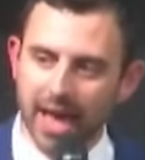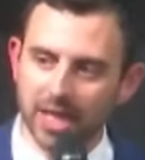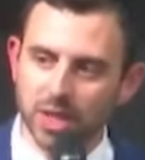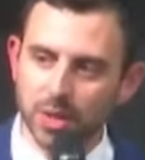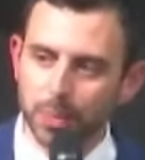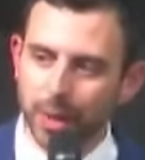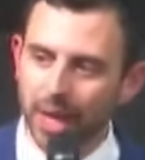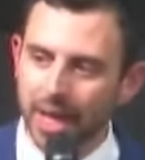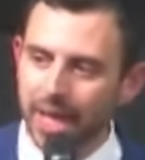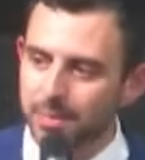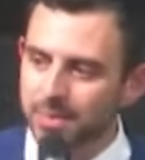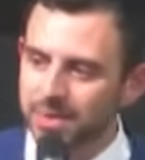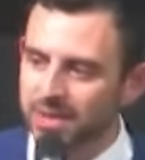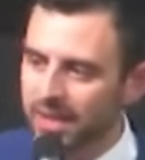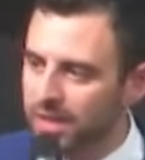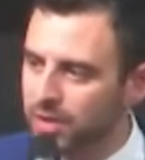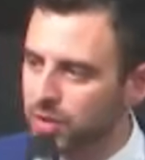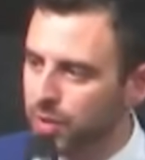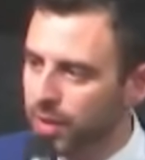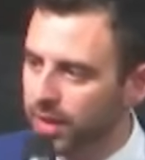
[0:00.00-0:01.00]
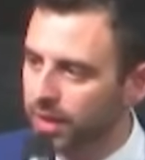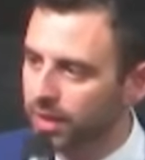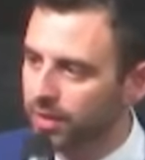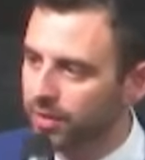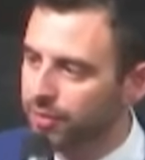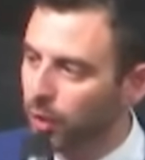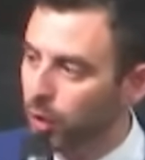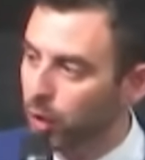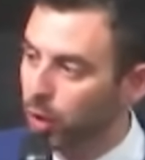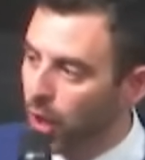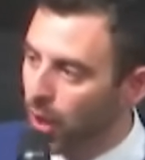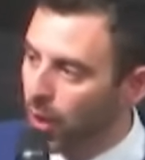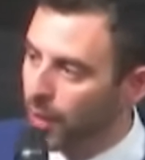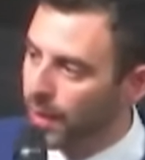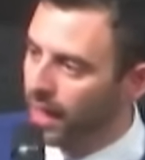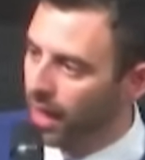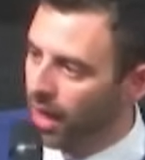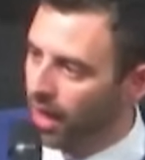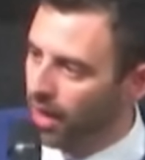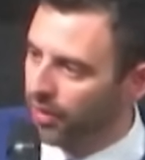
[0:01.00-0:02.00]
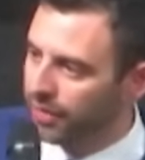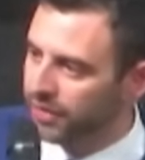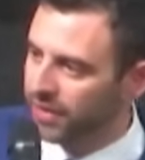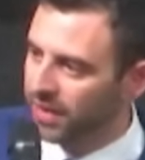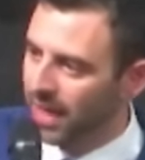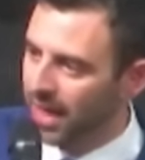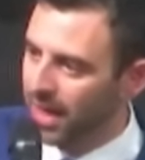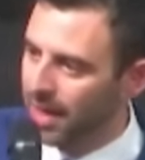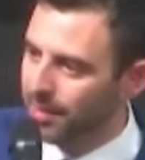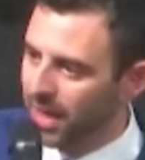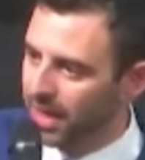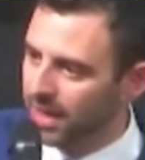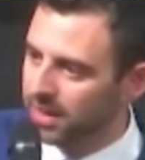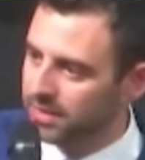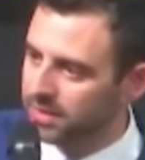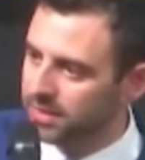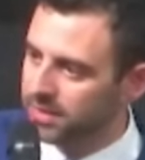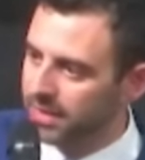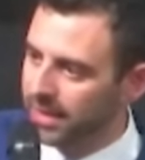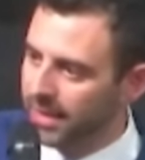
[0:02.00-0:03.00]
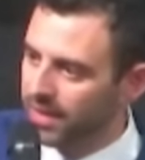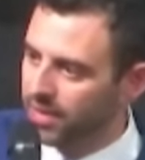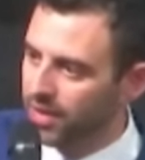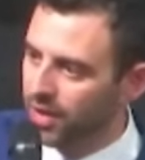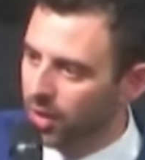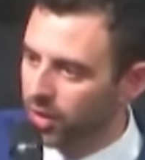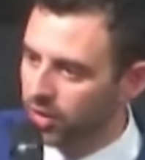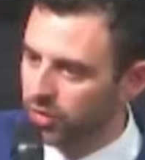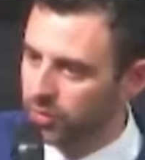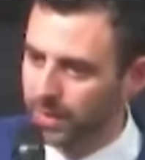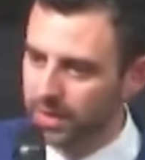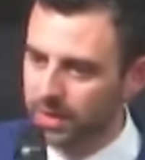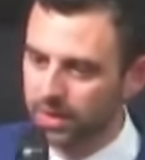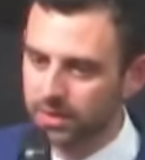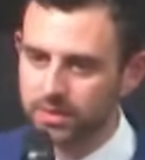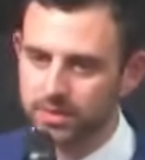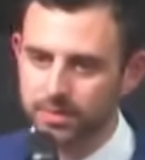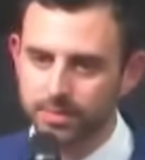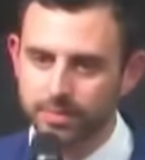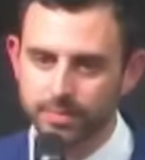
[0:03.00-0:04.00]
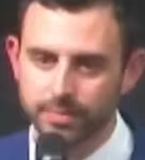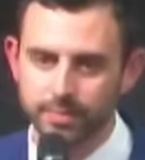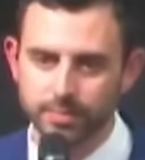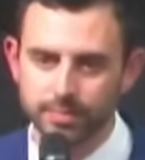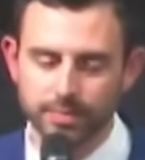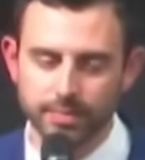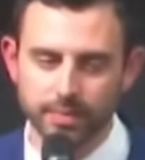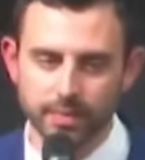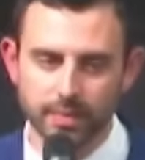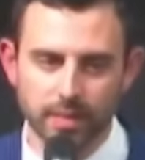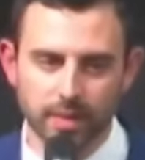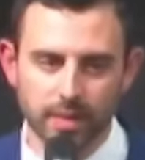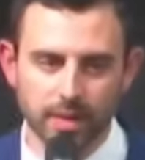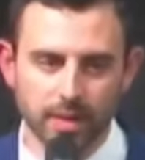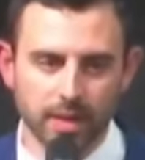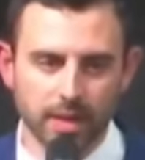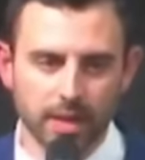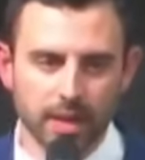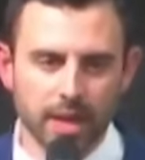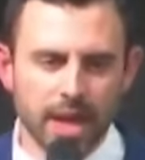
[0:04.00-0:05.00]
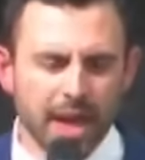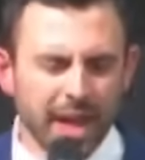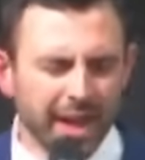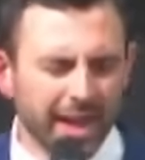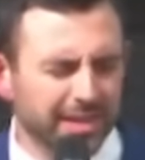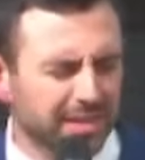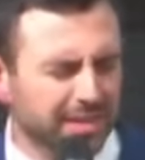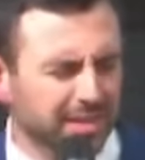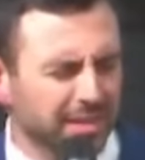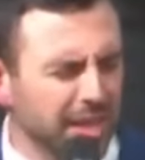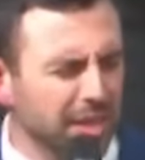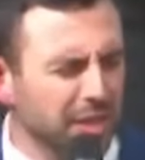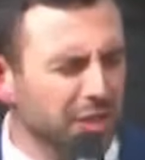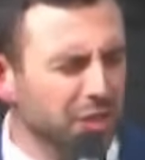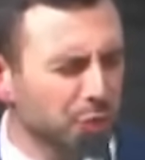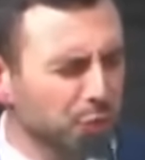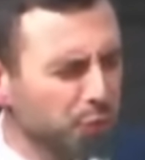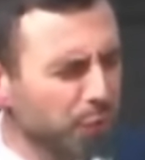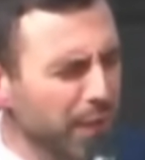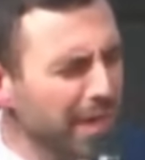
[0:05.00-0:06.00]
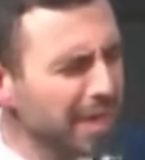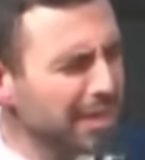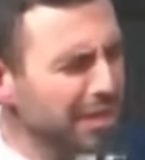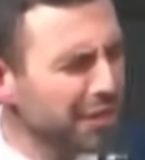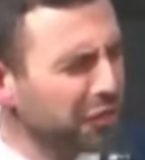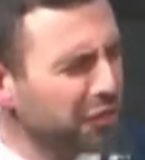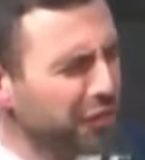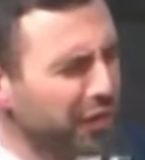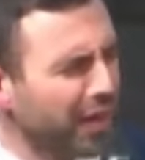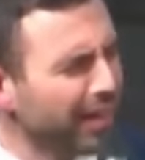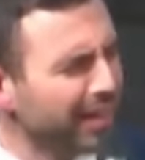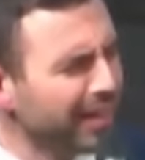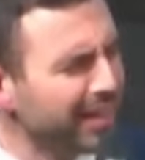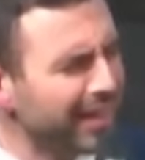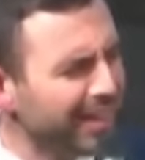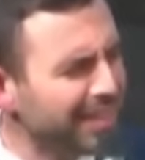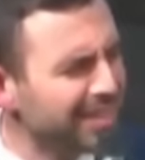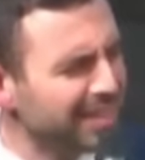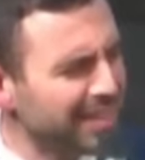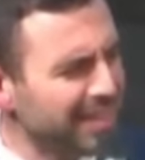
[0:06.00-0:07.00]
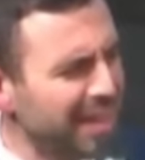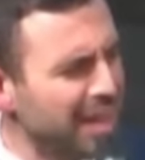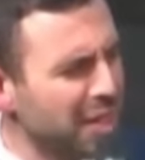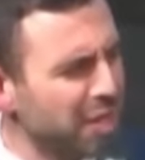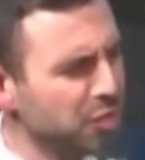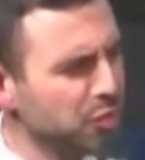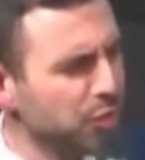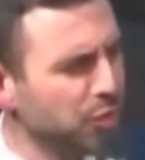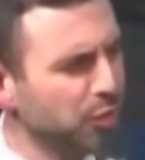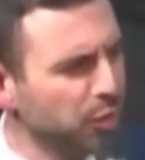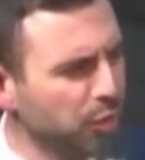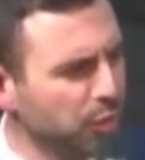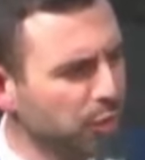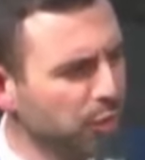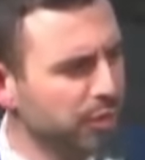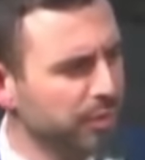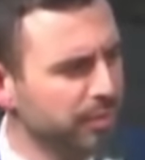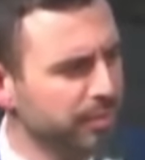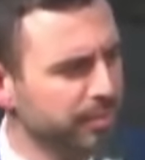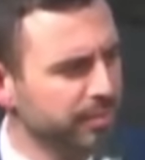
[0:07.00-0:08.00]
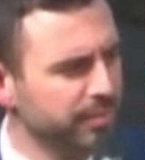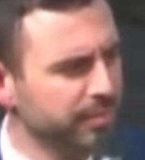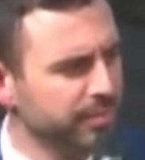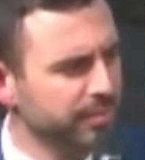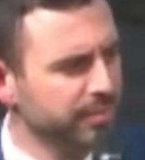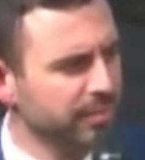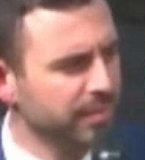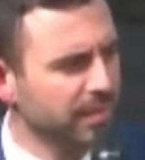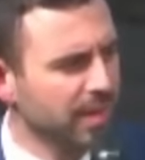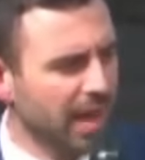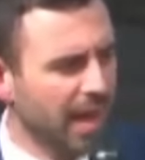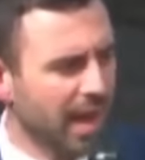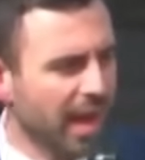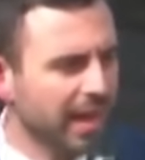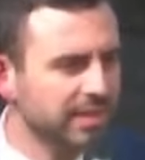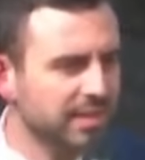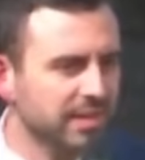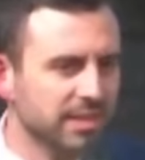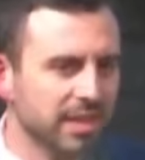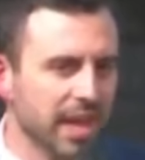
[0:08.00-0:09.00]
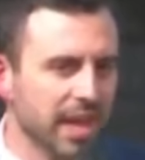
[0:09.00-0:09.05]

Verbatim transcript: and blames Israel for going after Hamas in the hospitals it seeks to redefine international law as